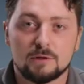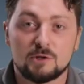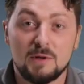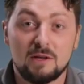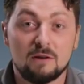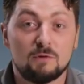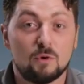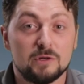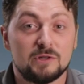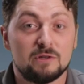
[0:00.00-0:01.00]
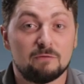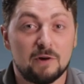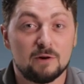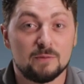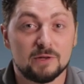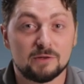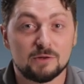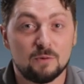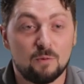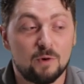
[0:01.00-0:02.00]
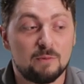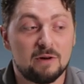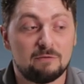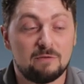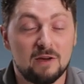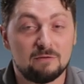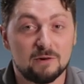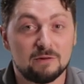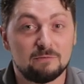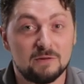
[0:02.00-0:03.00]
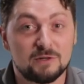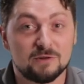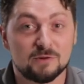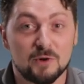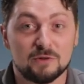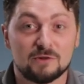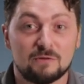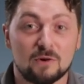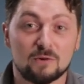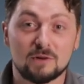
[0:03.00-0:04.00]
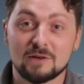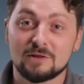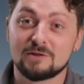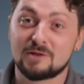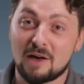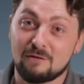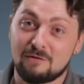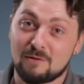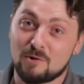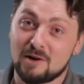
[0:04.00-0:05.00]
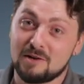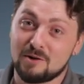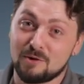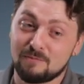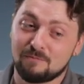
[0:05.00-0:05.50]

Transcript: Speaking of noisy environments, one of my favorite features about this phone is the F M radio.